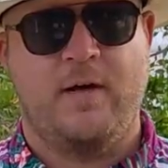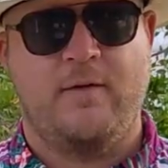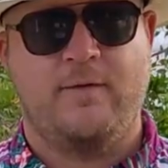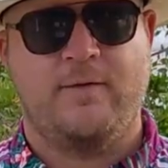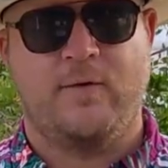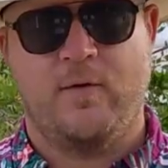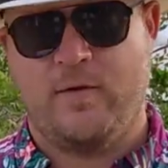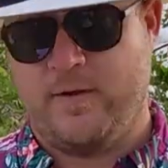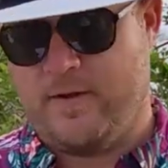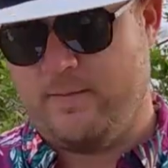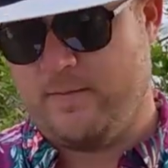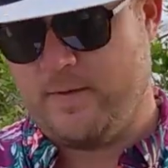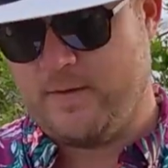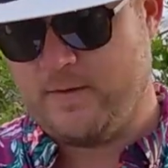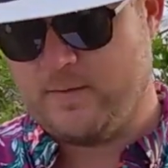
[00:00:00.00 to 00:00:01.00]
for
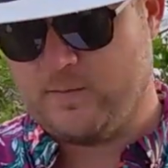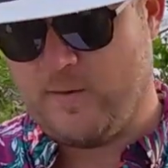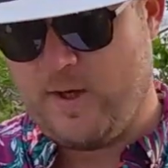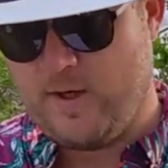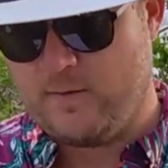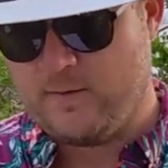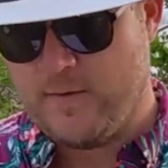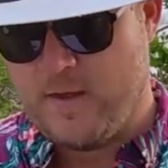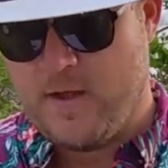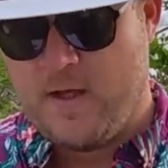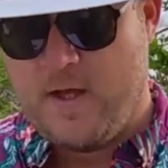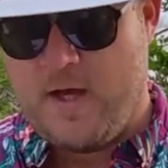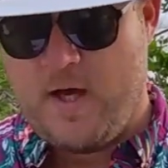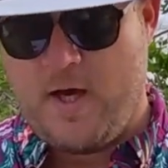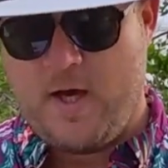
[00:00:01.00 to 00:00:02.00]
them as well.
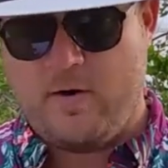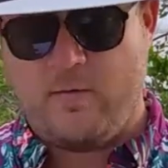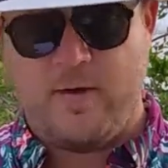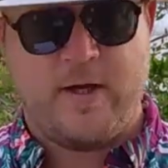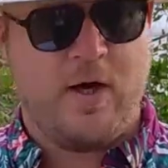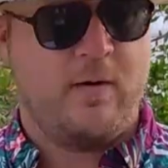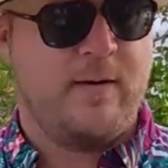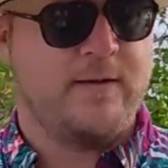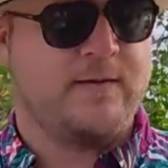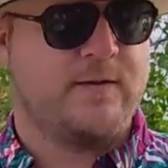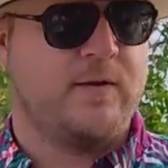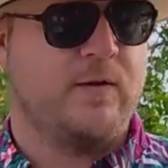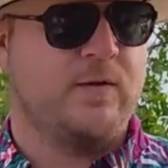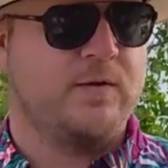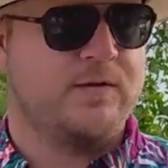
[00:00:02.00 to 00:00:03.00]
If we go
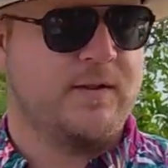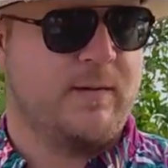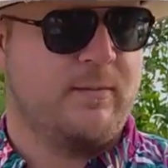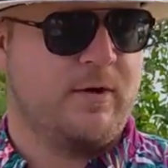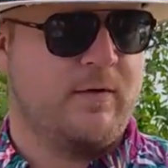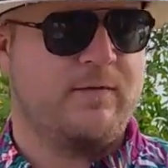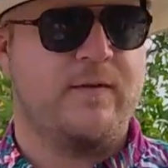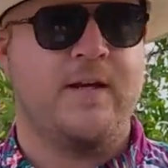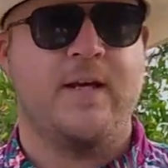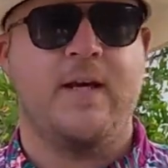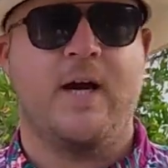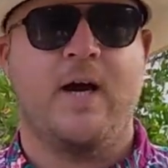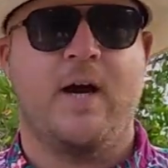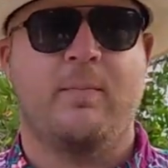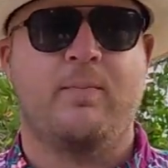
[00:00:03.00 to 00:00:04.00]
into some of
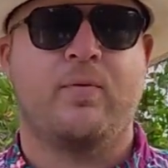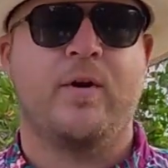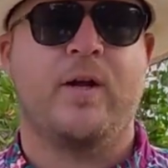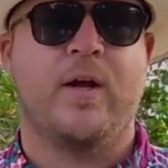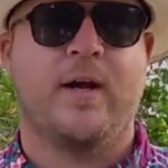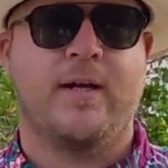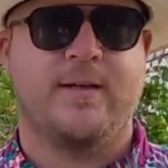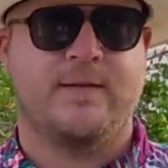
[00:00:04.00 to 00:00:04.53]
the pre-light